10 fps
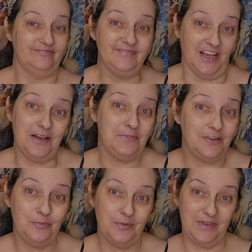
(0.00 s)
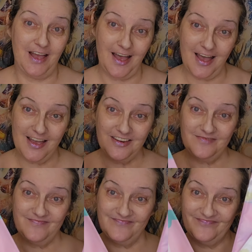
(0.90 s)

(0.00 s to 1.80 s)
yeah, I'm a little bit behind.